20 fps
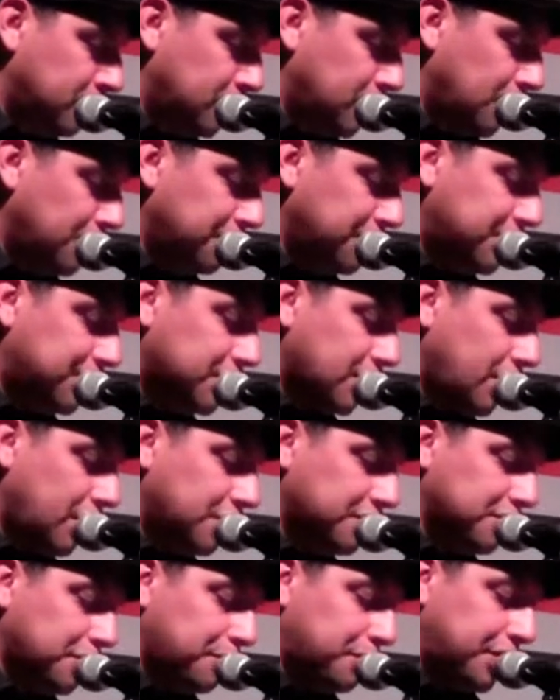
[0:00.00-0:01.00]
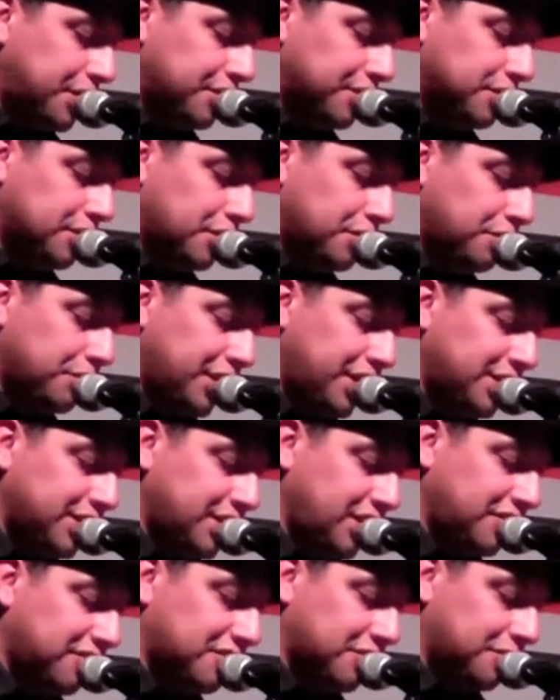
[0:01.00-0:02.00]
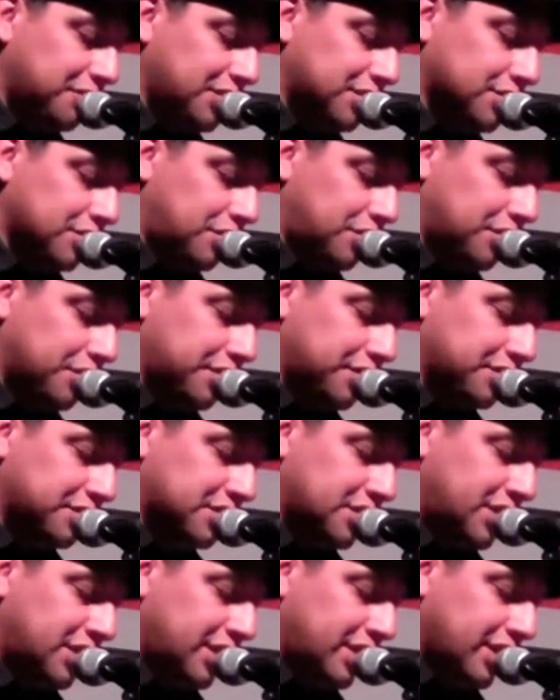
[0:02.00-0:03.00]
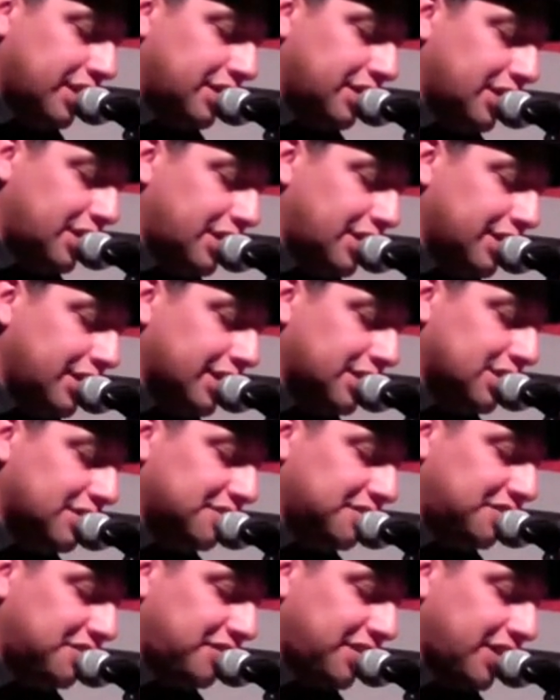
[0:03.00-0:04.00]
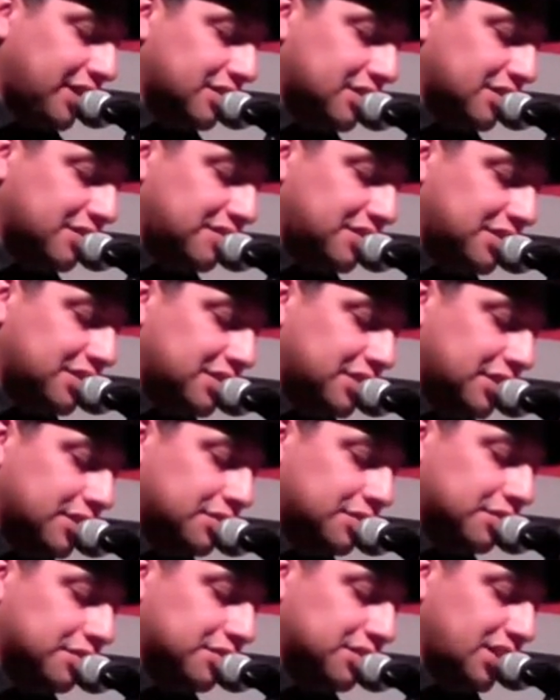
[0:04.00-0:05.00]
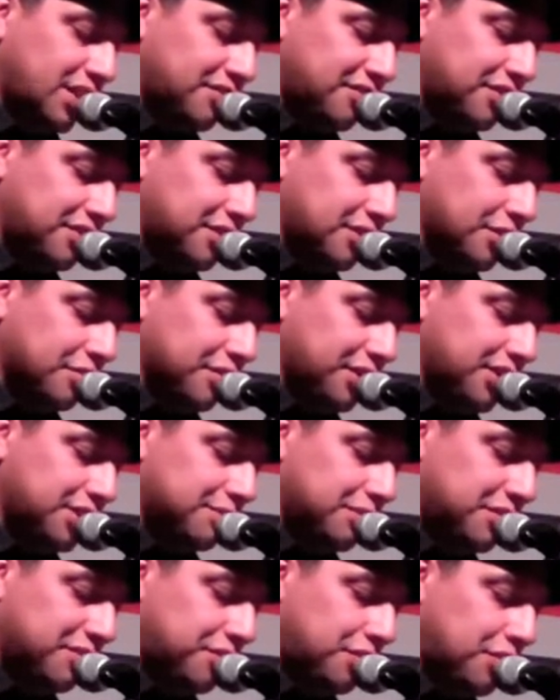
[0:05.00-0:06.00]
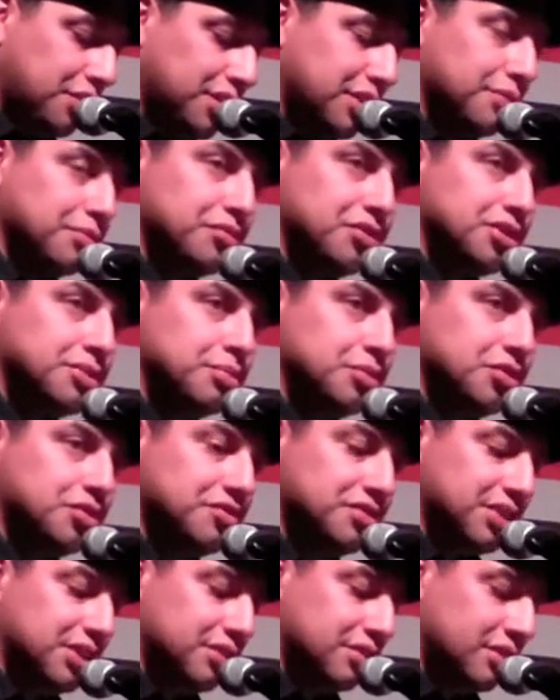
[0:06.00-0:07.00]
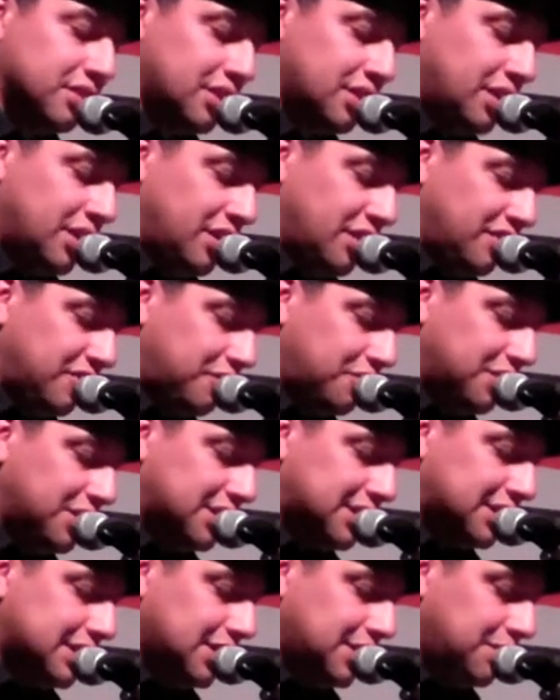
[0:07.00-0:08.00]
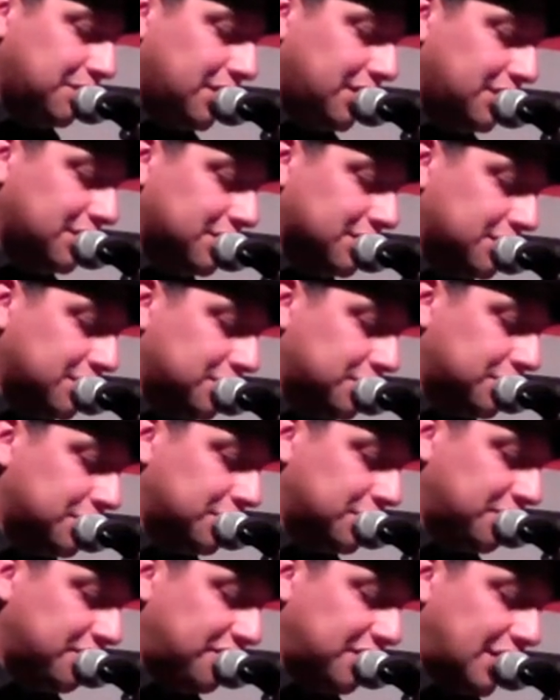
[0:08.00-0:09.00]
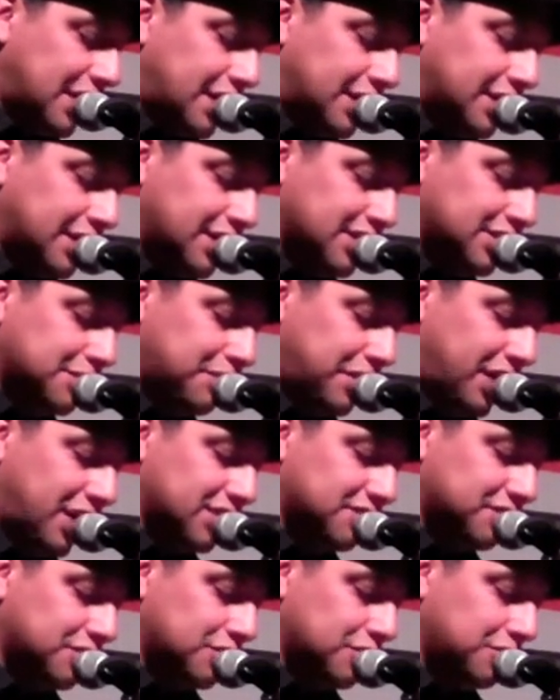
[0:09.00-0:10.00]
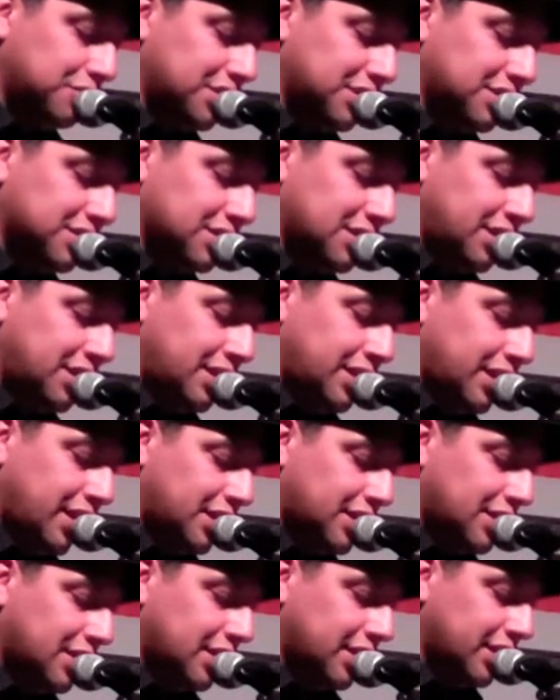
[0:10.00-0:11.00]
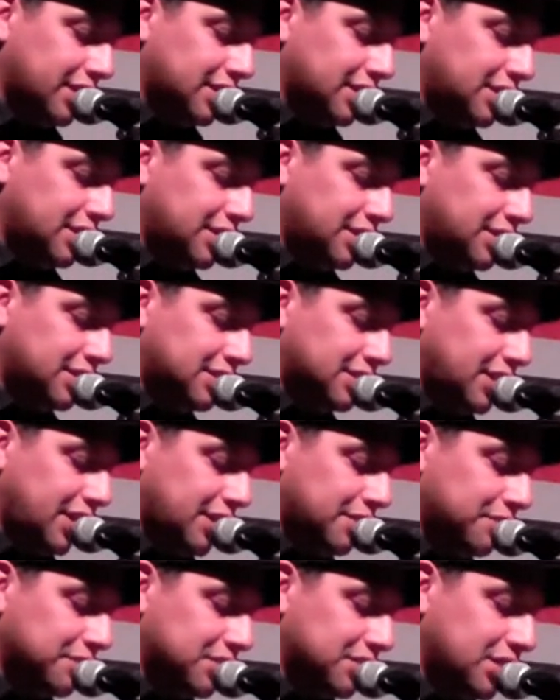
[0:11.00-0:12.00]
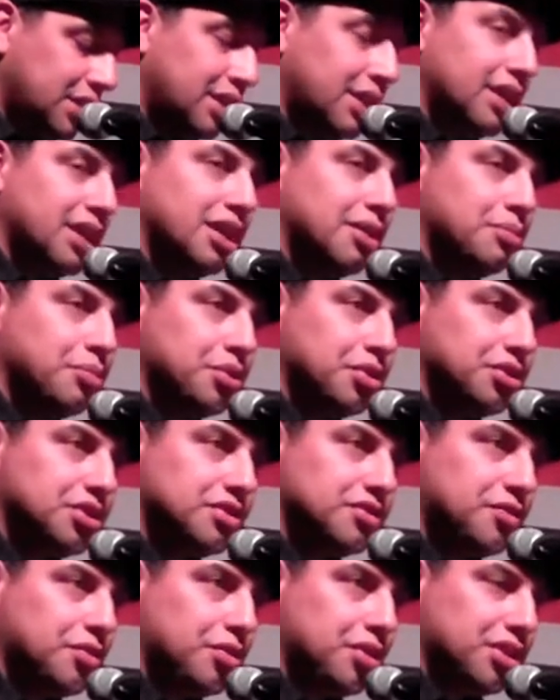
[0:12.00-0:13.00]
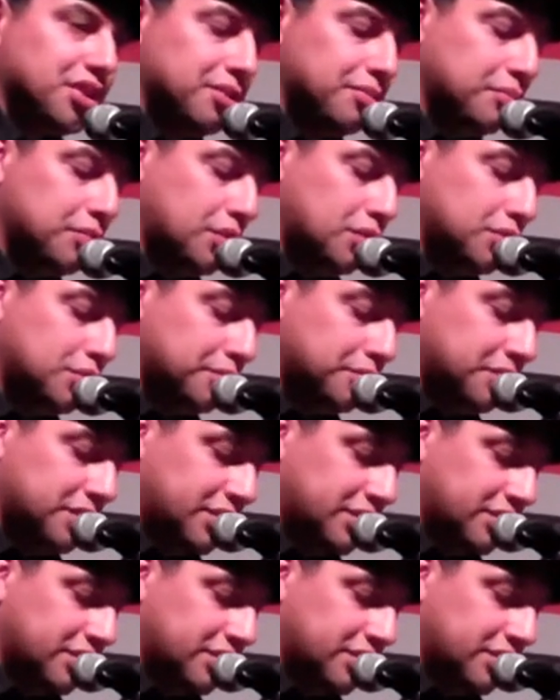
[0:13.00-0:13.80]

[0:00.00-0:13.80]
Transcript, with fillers: The rich color appeared to radiate from these cores, and the collective effect of the six or seven arranged before him was moving, for it seemed that his concern for Anna these past few weeks had collected in these stems and burst forth in bloom.